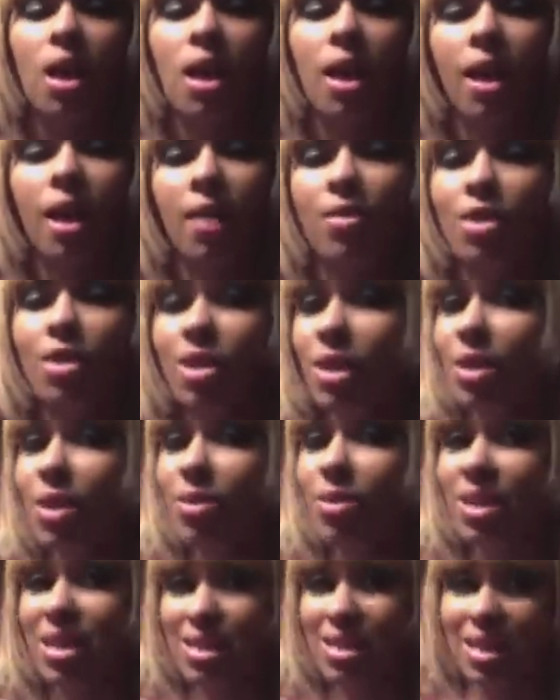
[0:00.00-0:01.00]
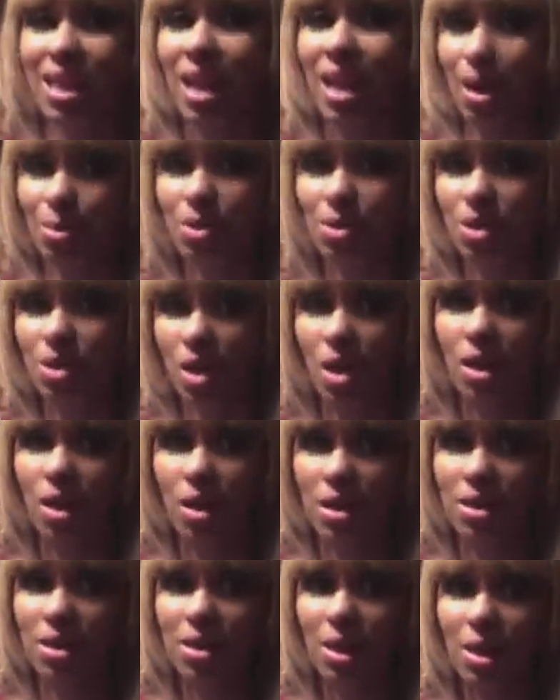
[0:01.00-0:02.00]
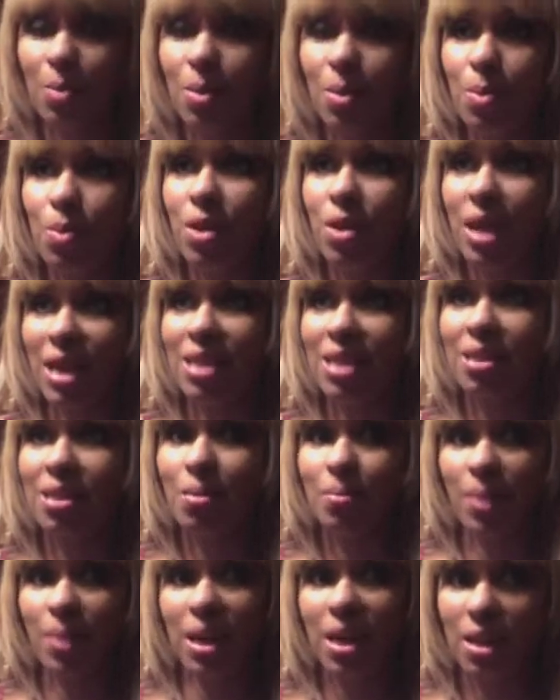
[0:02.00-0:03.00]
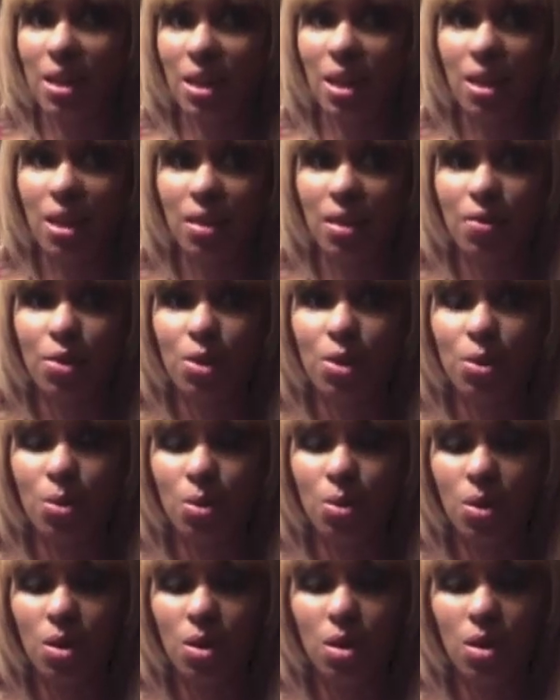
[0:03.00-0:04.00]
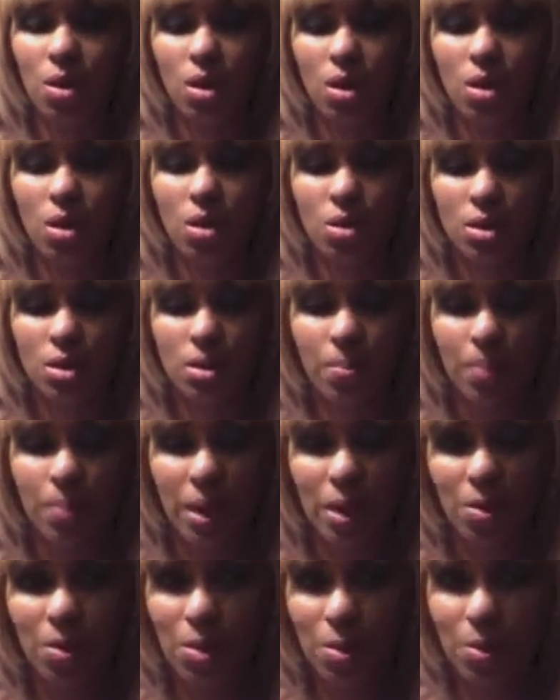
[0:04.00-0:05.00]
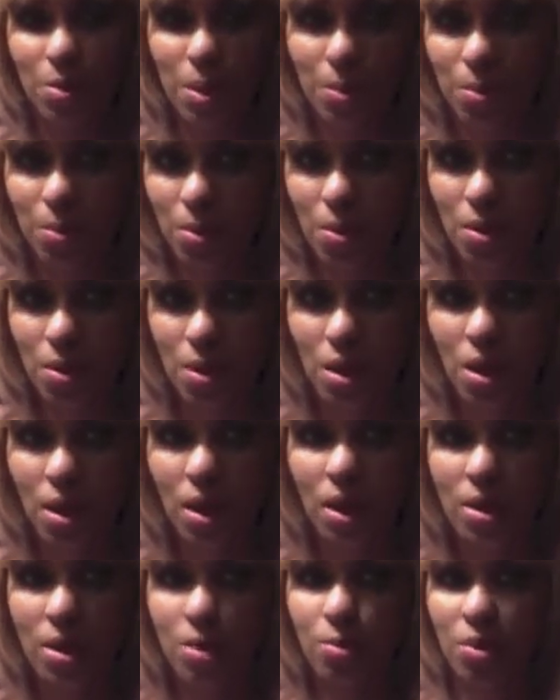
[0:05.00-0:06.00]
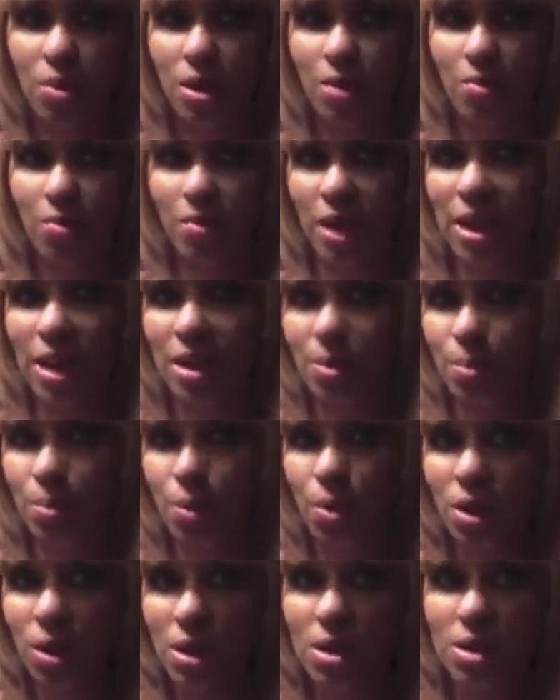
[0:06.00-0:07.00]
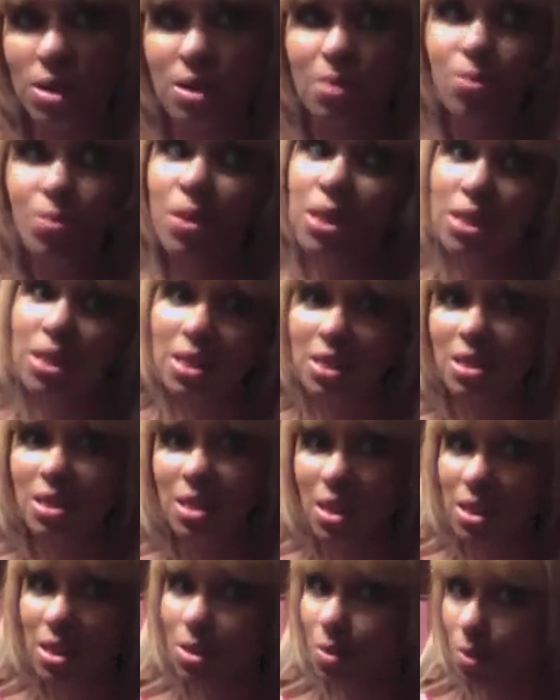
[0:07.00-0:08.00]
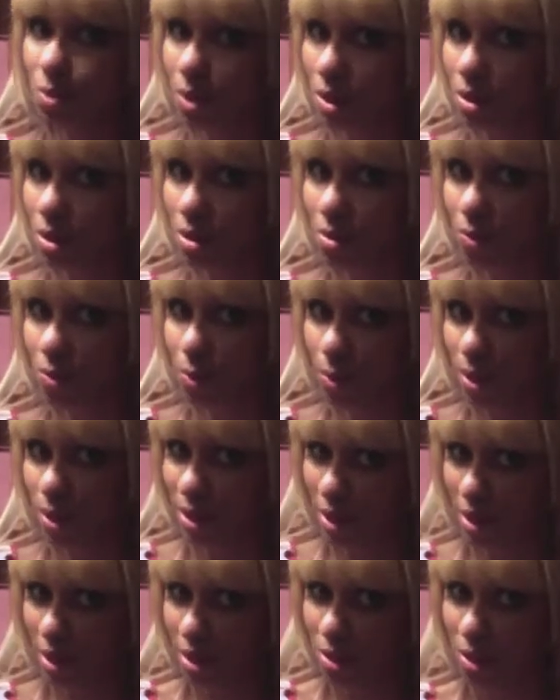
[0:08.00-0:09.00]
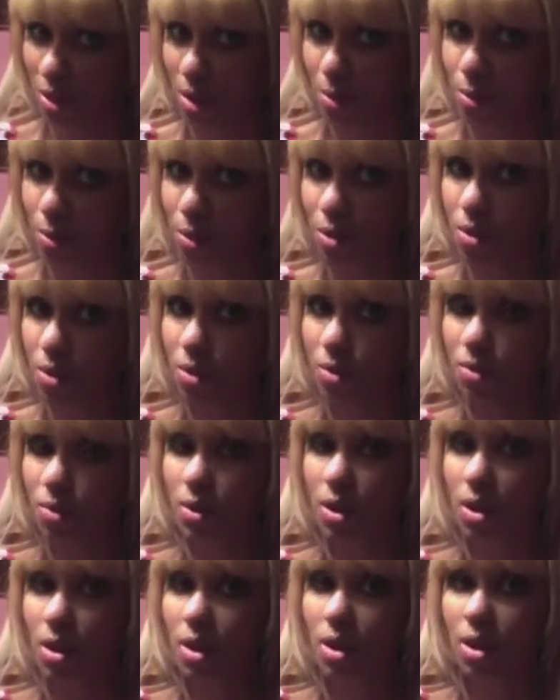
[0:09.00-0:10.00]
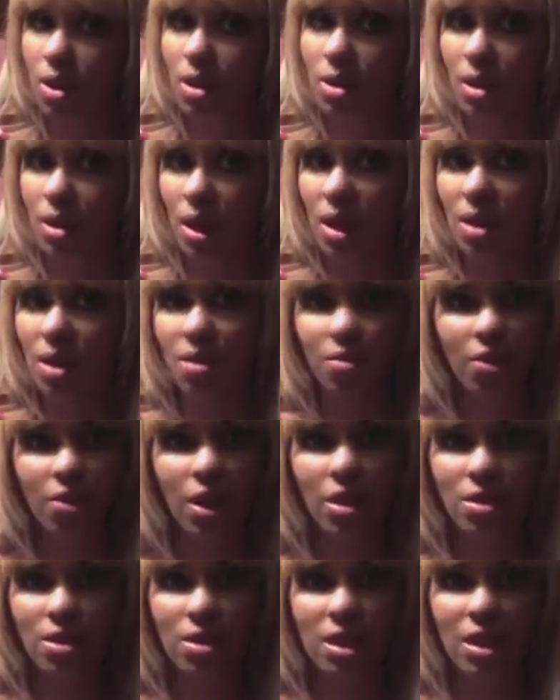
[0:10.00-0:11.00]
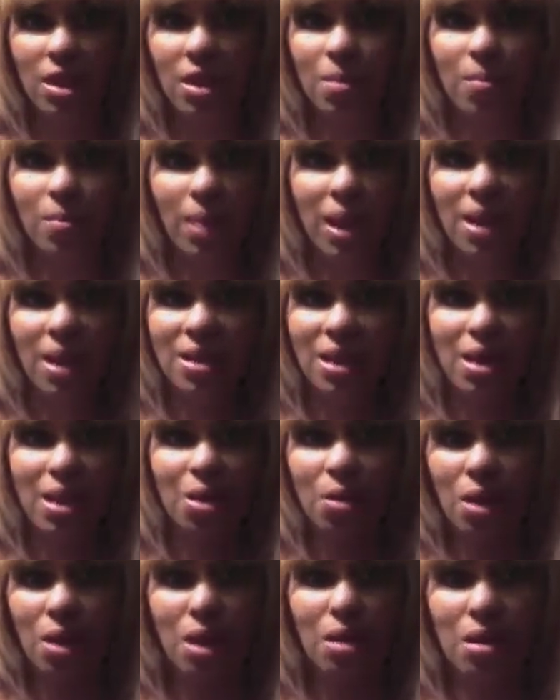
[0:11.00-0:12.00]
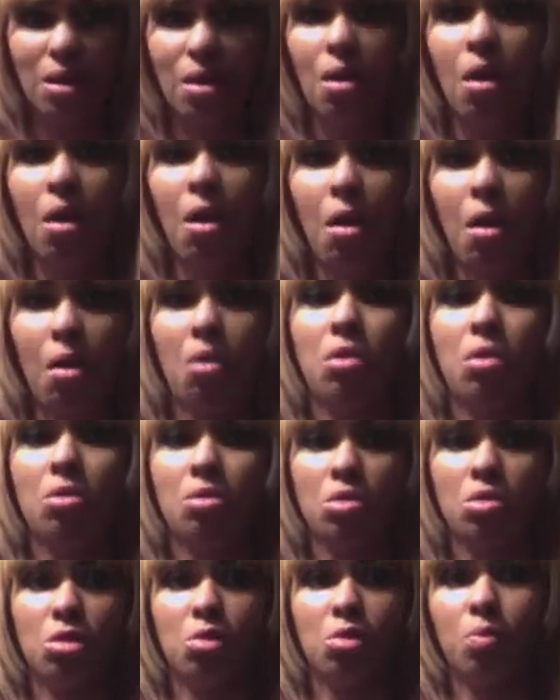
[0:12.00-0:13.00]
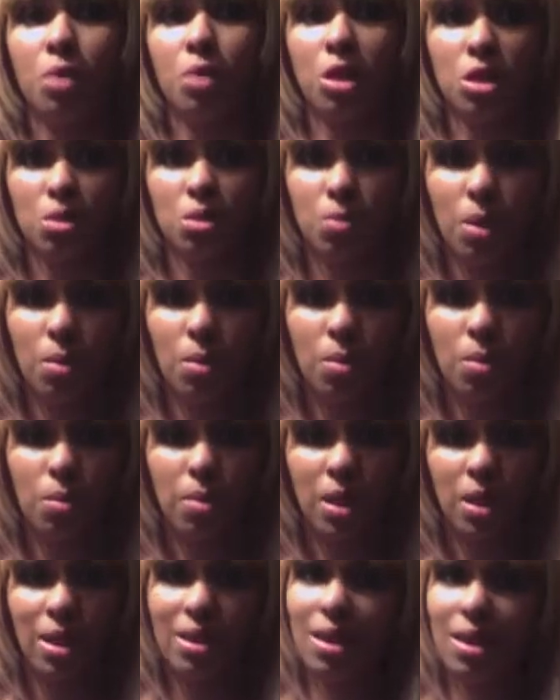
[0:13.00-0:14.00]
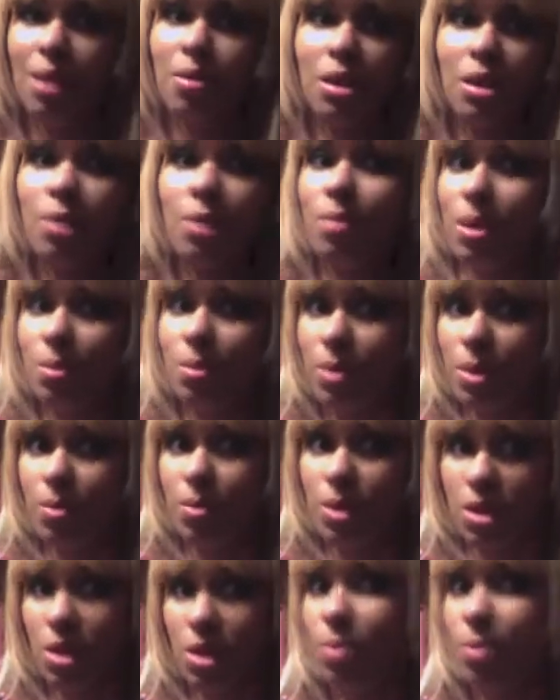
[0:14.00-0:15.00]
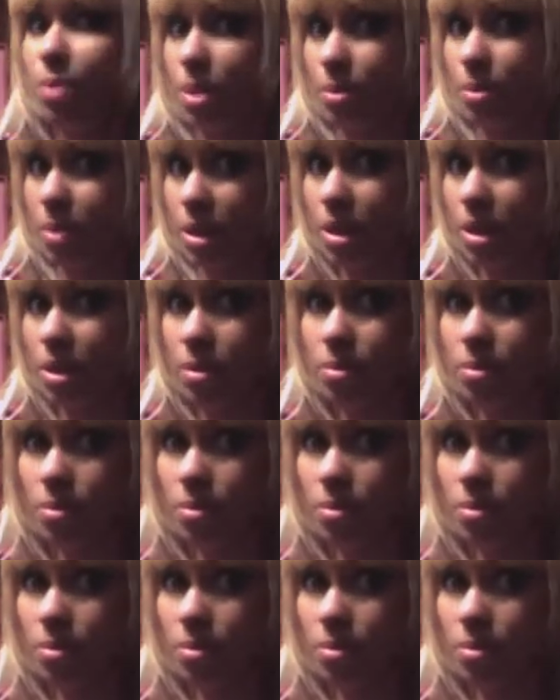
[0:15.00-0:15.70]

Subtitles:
If you don't like what I say, I'm sorry. It's like people can't debate. Like if you debate with people and you bring up valid points, but it doesn't work for what they're trying to prove, they unfollow you. They get mad. They cry. They're, oh, you're such a bitch, blah, blah, blah. Yeah, I might be a bitch. I probably am.